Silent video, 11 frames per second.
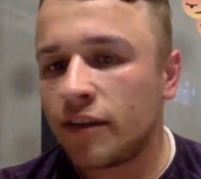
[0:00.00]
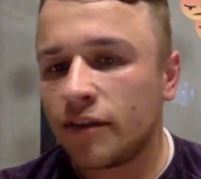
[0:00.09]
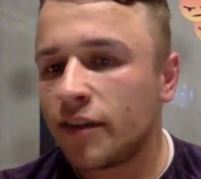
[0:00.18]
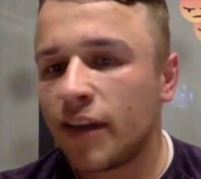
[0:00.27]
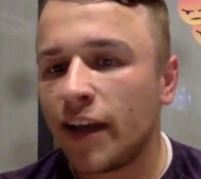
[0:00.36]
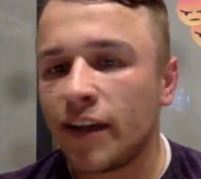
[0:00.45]

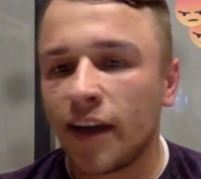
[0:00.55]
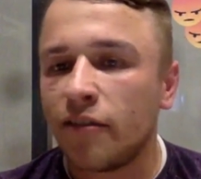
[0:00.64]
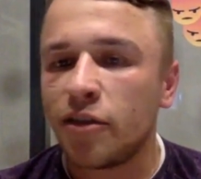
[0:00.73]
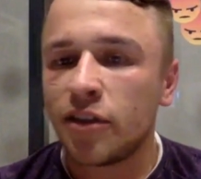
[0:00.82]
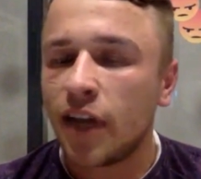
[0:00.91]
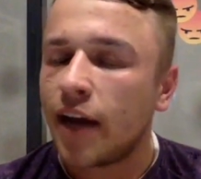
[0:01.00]
Mm-hmm. Like
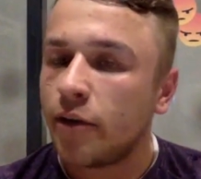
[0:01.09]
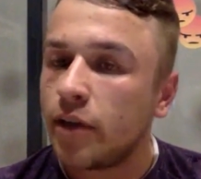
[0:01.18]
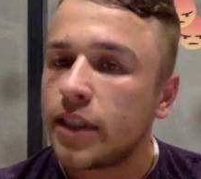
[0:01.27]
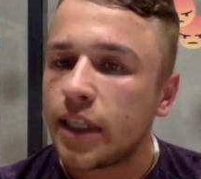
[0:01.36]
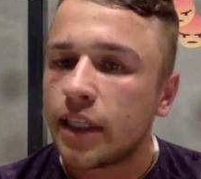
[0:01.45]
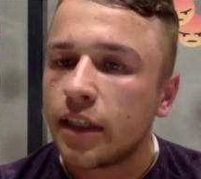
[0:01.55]
I really
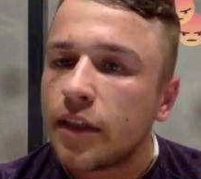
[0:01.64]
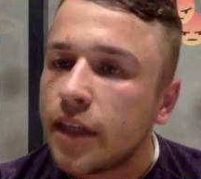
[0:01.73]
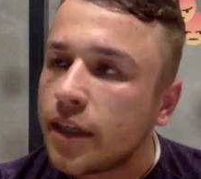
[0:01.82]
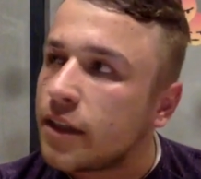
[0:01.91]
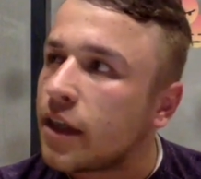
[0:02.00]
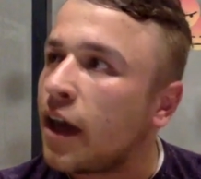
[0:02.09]
think that
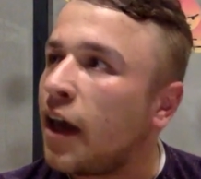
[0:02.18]
he's